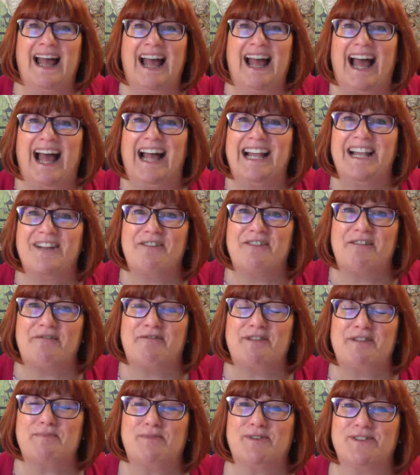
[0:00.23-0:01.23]
Hello,
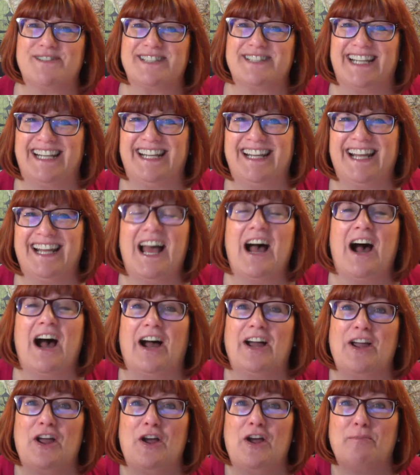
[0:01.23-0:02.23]
everybody.
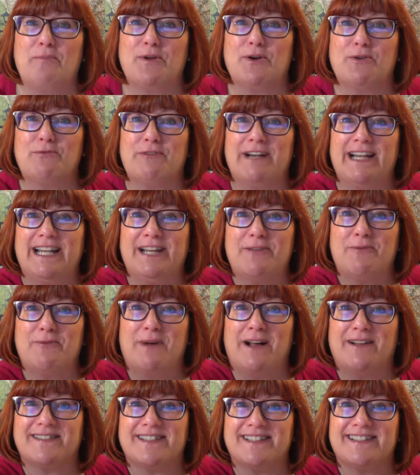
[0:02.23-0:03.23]
I hope you're really
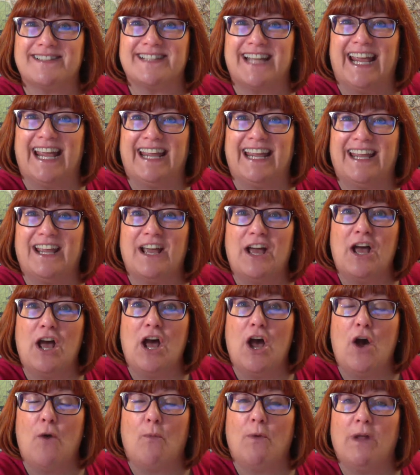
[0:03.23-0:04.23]
well today.
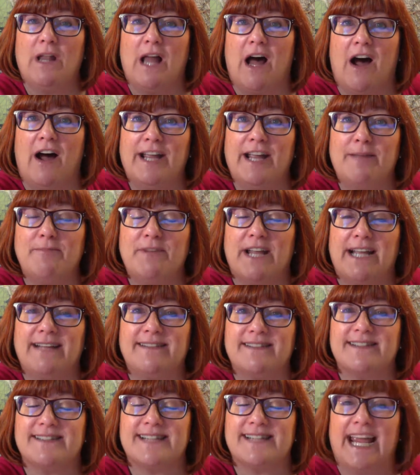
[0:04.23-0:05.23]
Well, I'm going
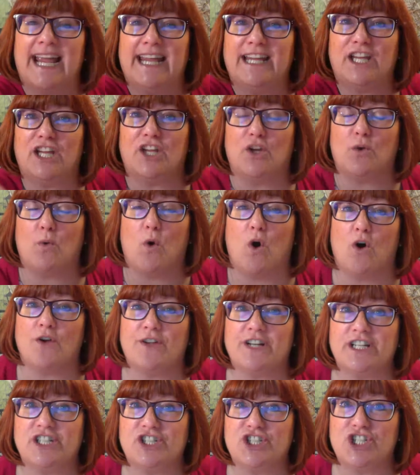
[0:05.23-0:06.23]
to take you on
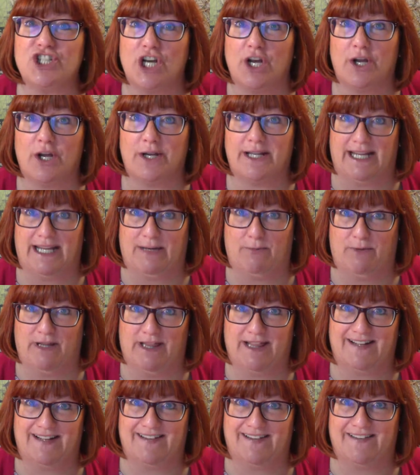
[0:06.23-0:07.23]
a journey with
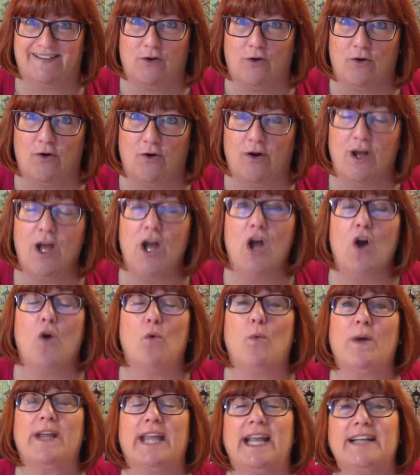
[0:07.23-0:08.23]
this song.
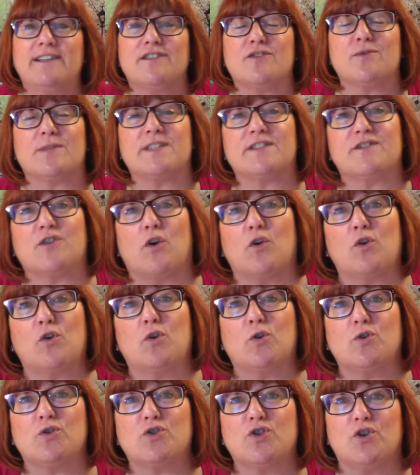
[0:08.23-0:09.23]
We're going to do a song
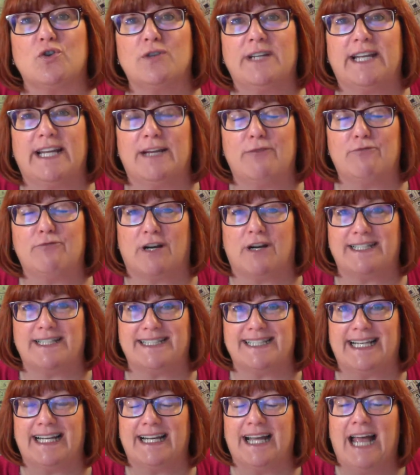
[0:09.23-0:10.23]
called Donkey
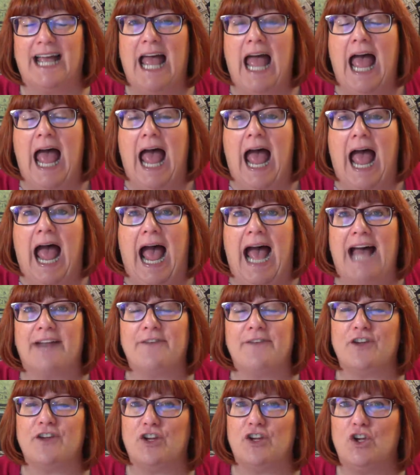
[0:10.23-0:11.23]
Riding,
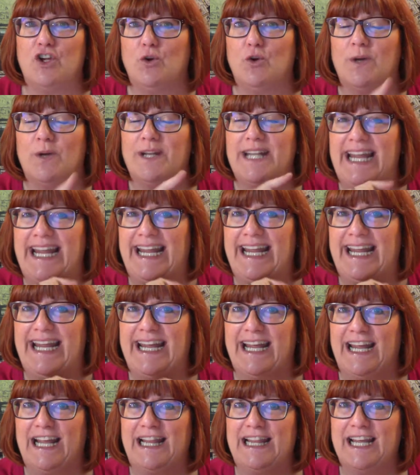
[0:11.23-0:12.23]
and you can hear
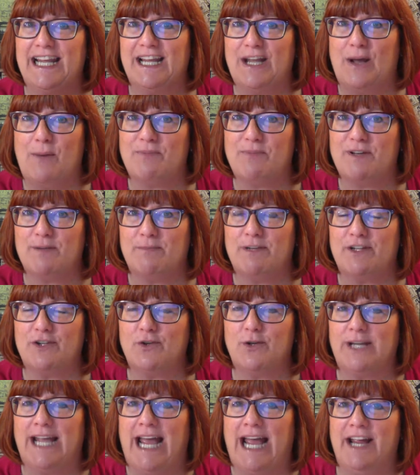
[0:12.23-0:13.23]
in the accompaniment,
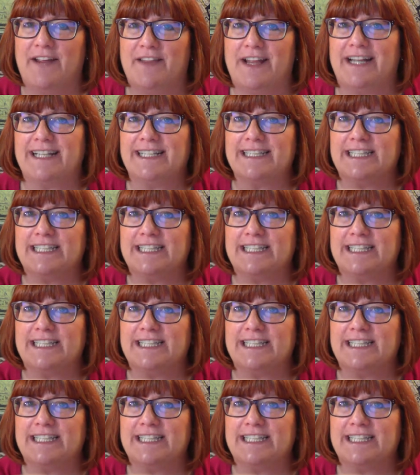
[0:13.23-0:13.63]
you hear that